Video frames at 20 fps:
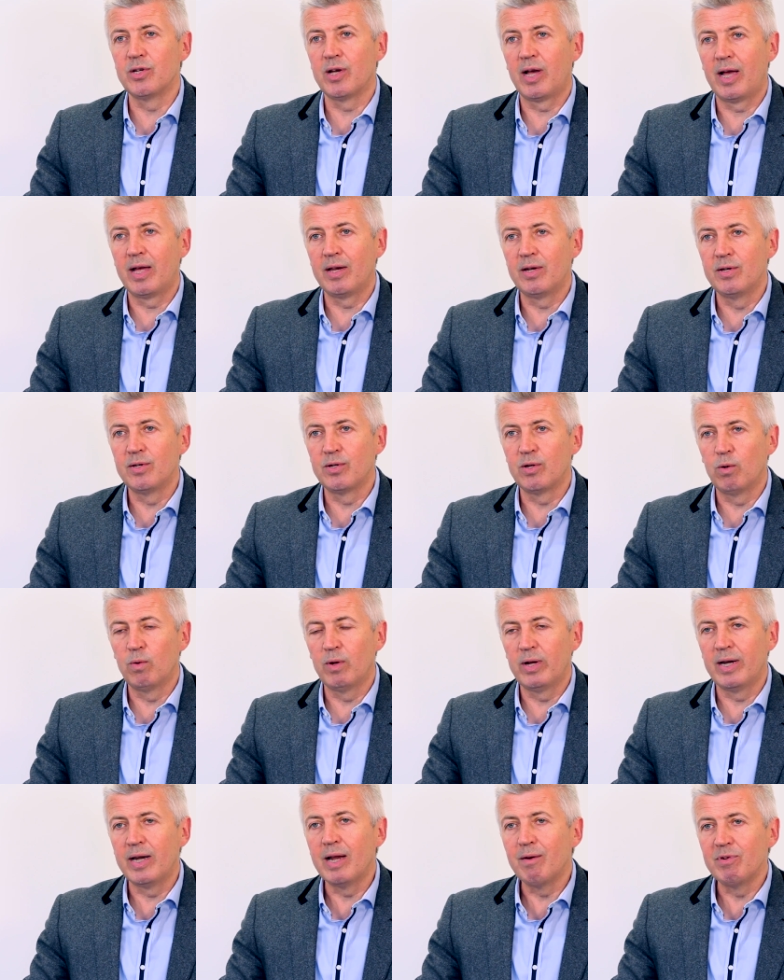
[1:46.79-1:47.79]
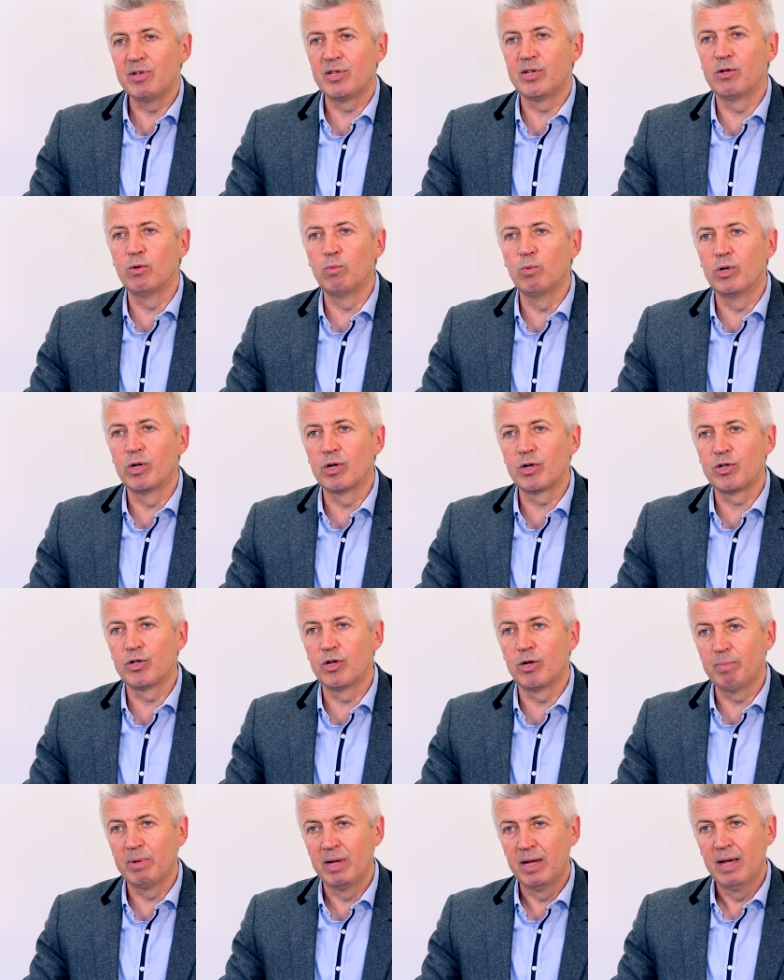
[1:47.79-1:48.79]
And in every single
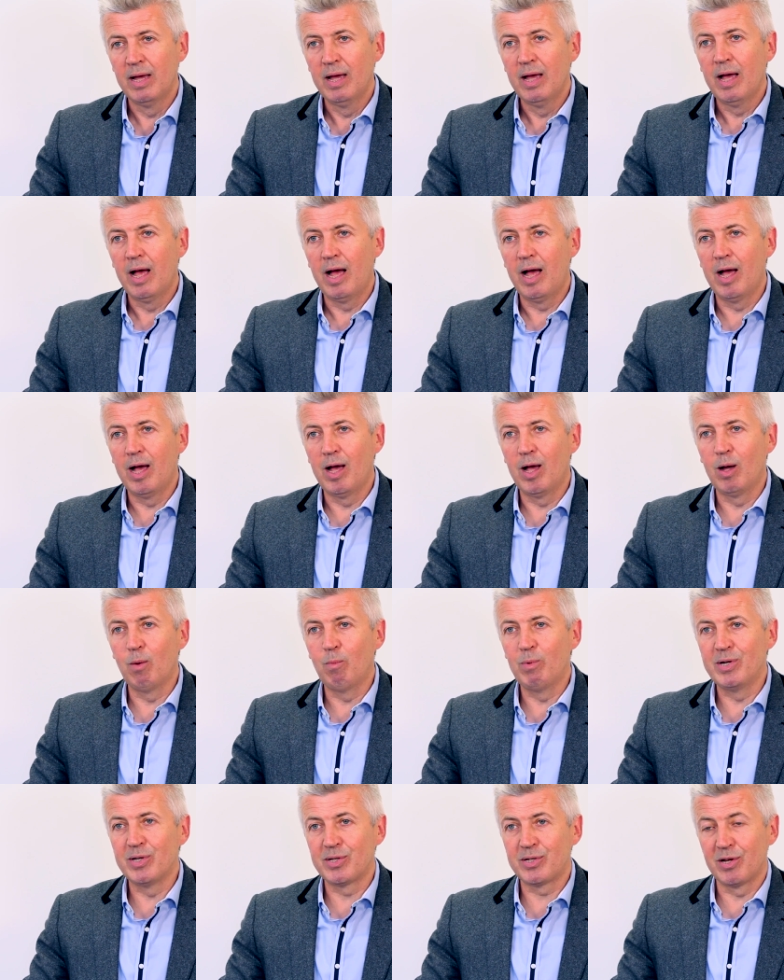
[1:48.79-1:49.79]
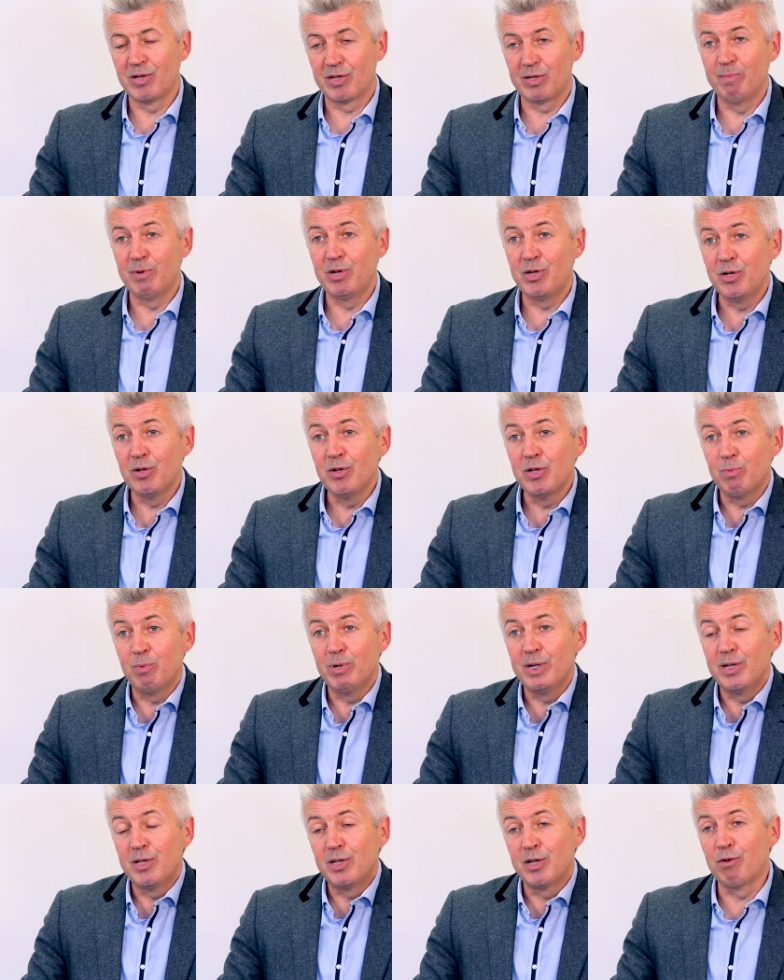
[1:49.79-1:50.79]
workshop, uh, we discuss some issues,
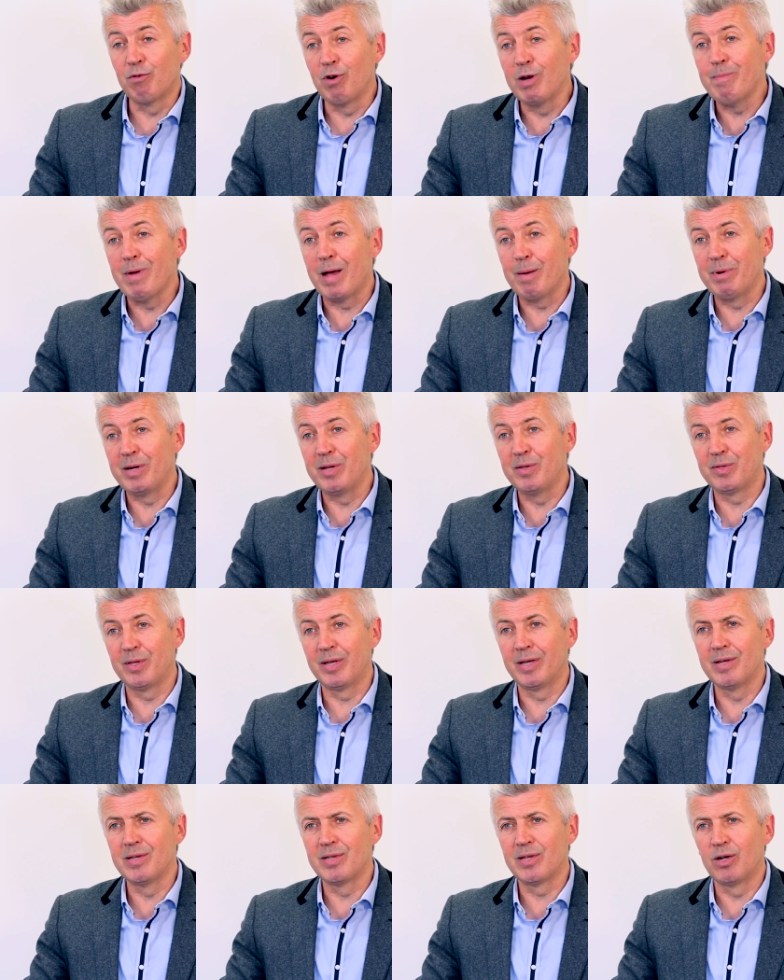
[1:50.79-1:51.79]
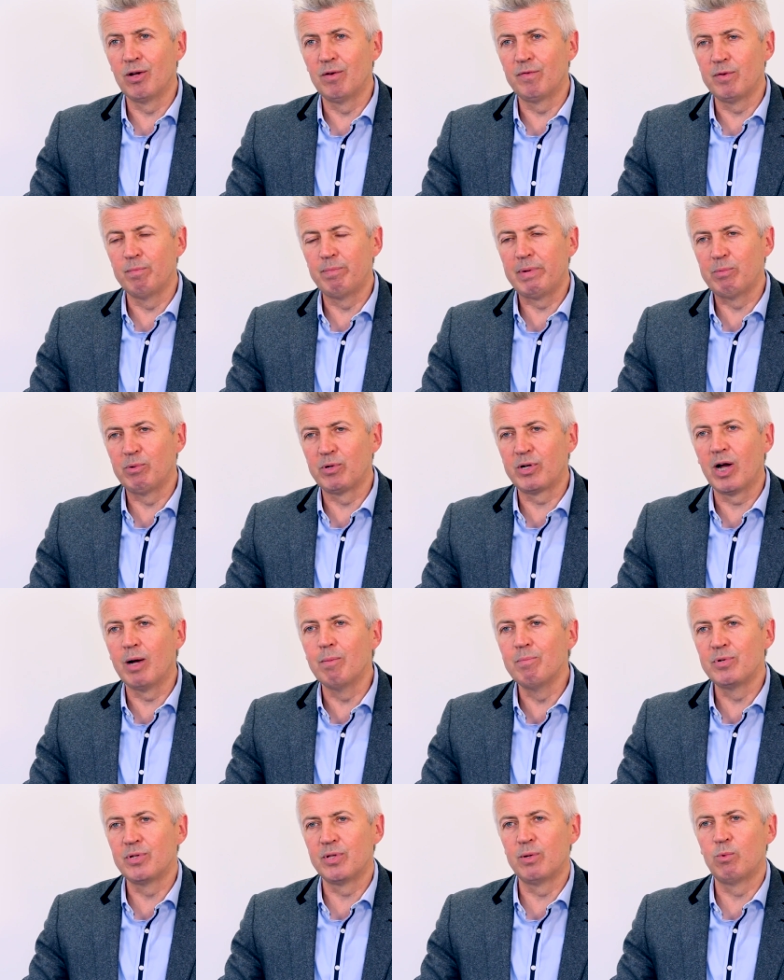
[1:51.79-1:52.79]
we disagree about many things, and often people
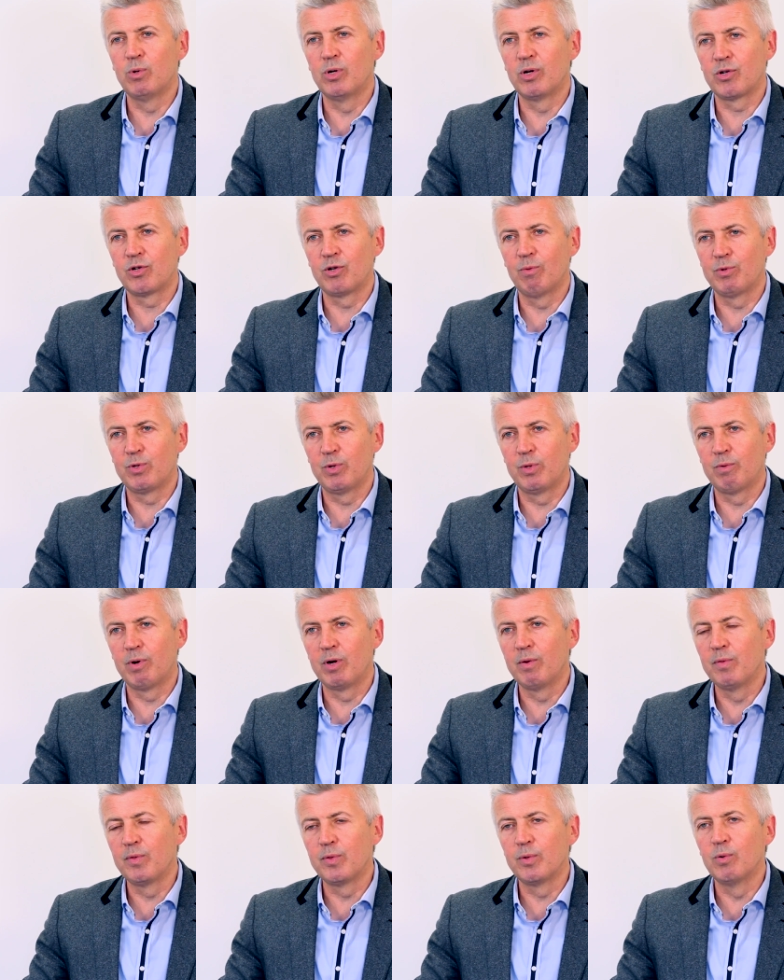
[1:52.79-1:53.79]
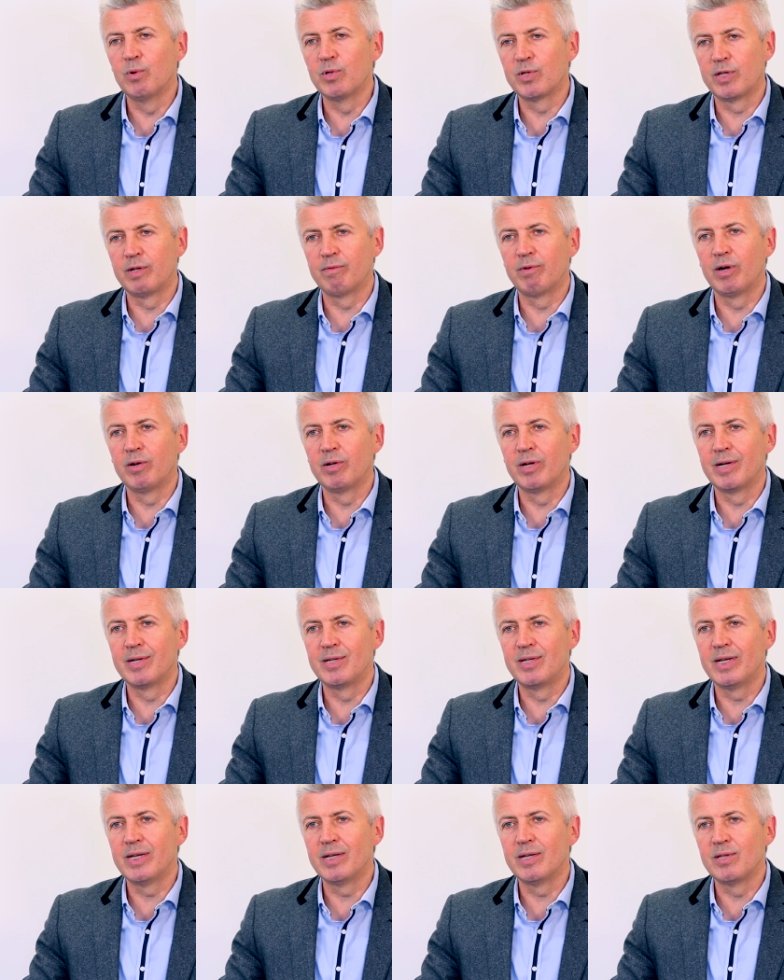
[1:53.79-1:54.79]
come to the workshops with their own thoughts and their own
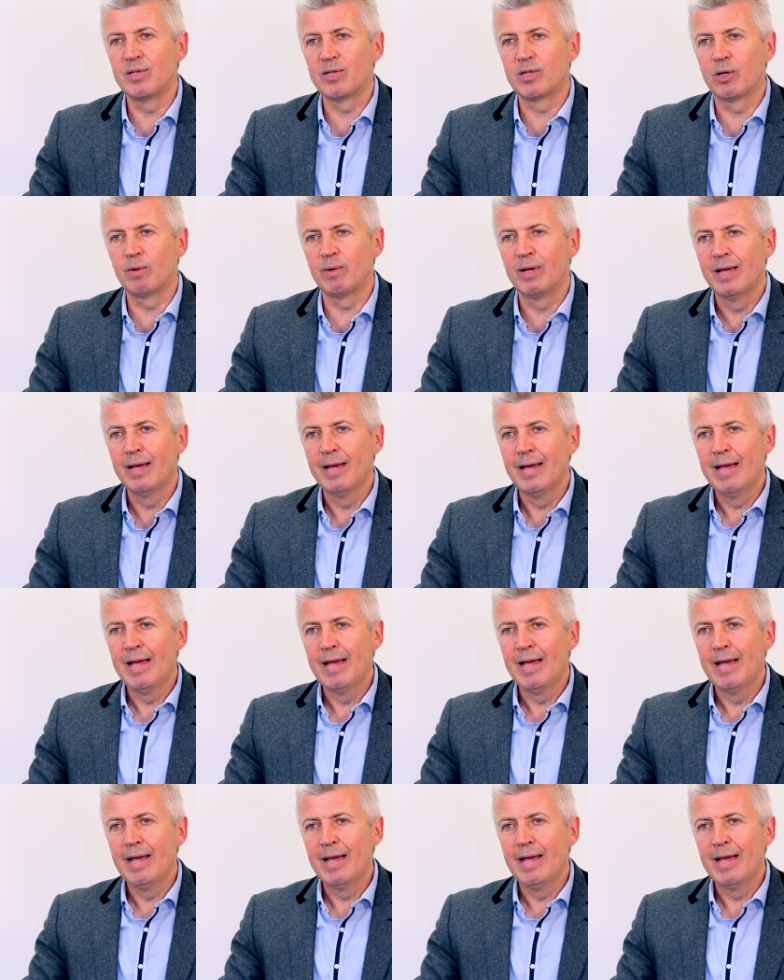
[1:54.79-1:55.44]
ideas. So